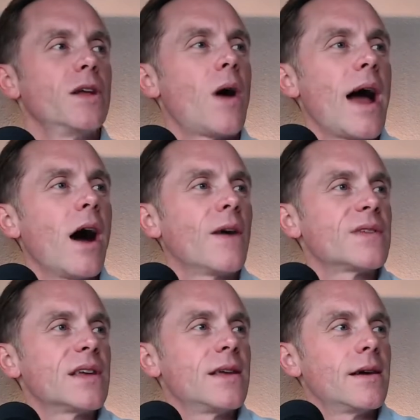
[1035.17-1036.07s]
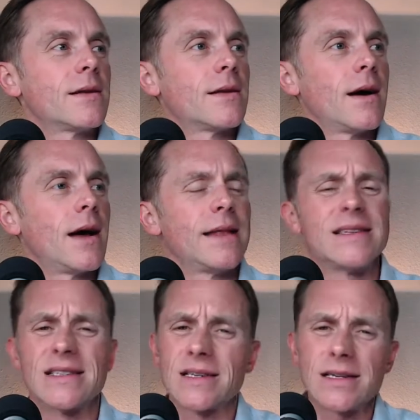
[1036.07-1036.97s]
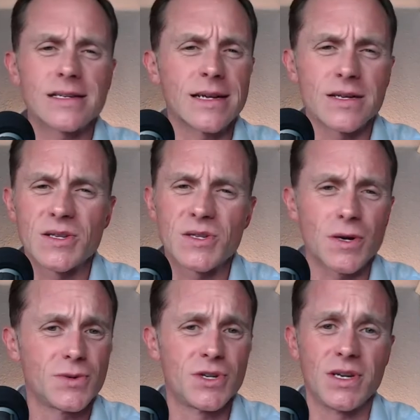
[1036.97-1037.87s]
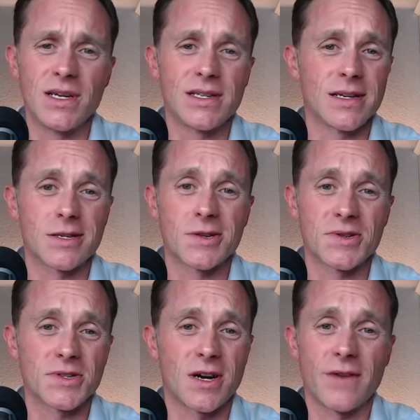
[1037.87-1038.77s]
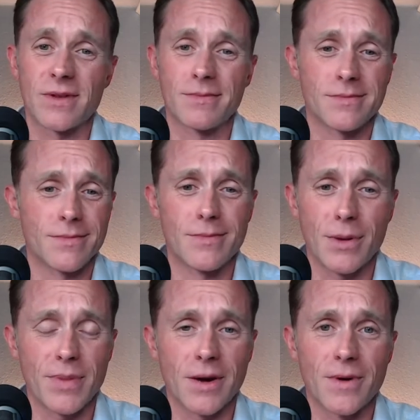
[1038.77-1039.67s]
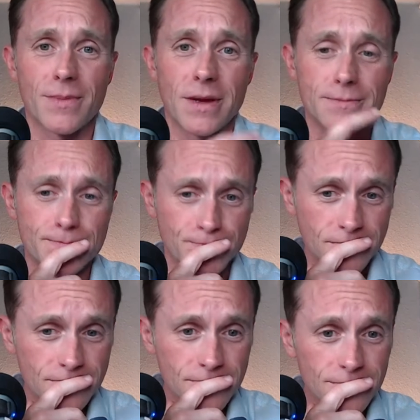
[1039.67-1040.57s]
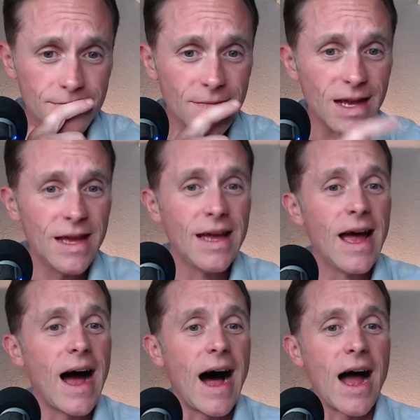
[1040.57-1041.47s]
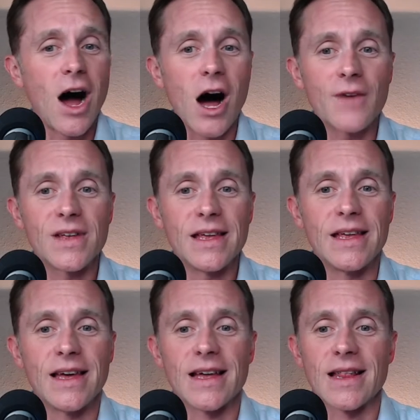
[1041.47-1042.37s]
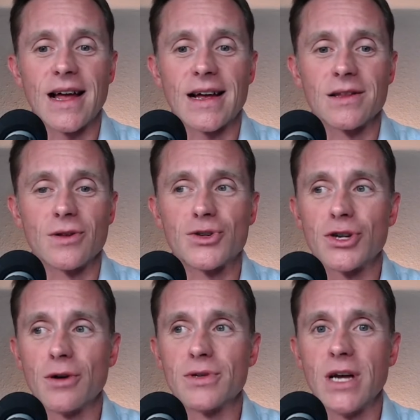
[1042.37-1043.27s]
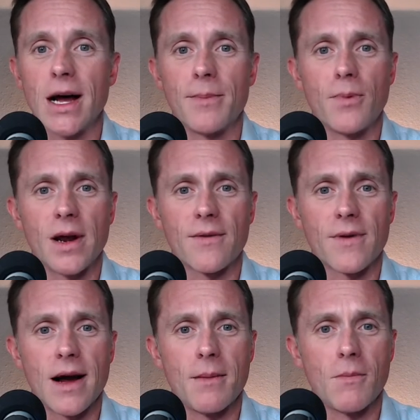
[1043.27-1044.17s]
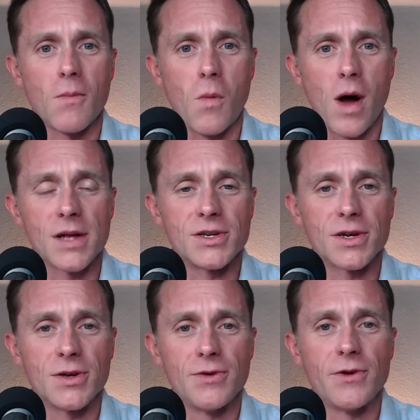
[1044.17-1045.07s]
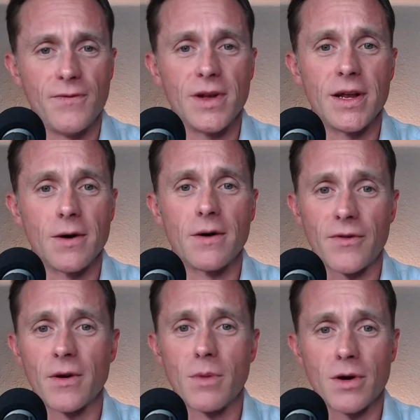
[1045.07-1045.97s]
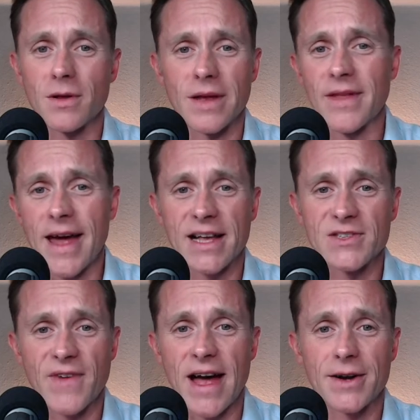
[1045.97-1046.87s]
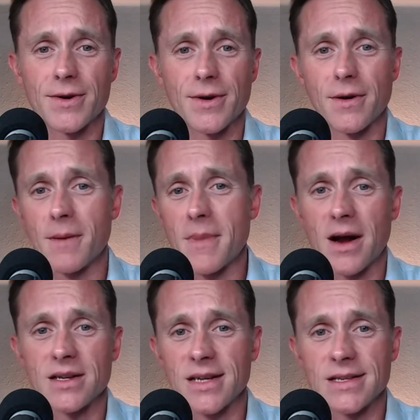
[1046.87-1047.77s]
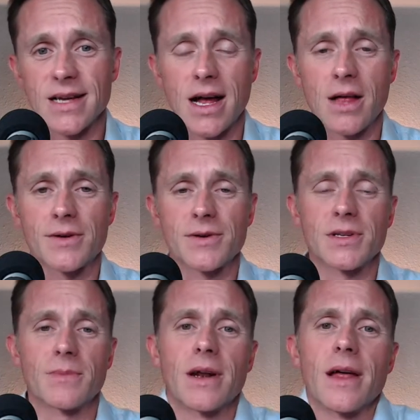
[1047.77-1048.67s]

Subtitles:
I often get, and this is going to sound so cheesy and so soft, but bear with me. I often get like a little choked up whenever I'm watching a YouTube video of someone on like the X Factor or America's Got Talent or something.